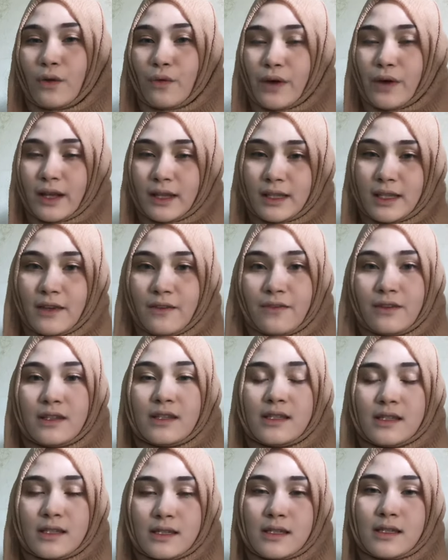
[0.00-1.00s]
when given
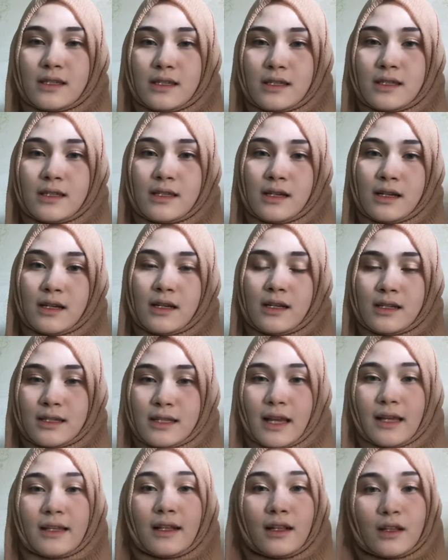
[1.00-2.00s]
the
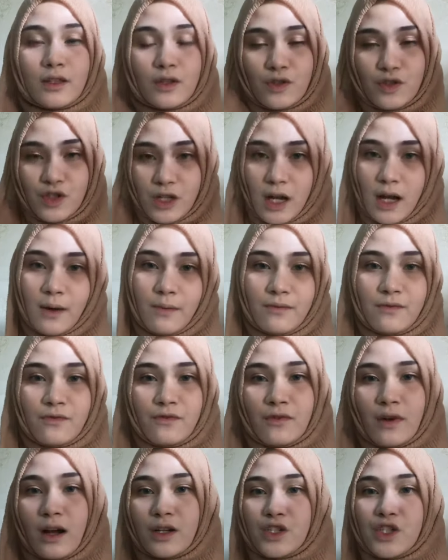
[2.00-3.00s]
signal to jump
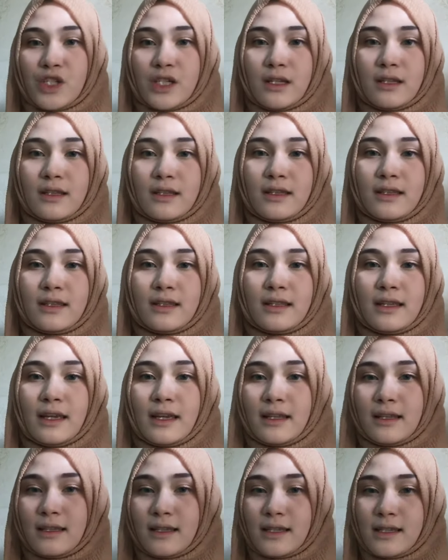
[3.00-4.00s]
function
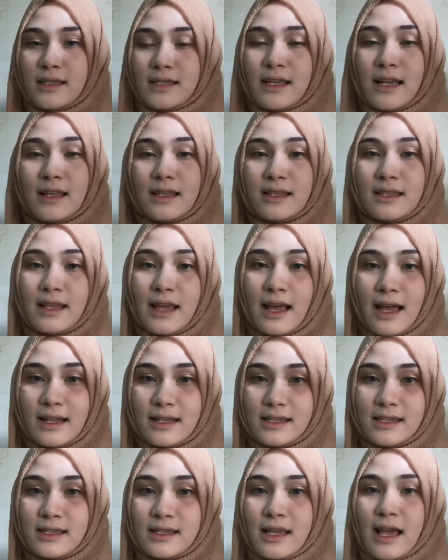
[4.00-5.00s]
in the
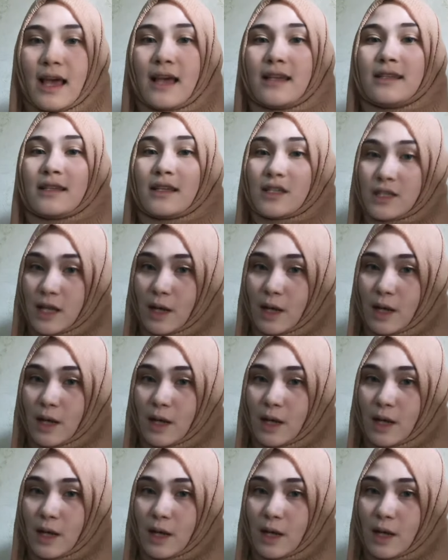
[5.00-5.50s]
sentence as a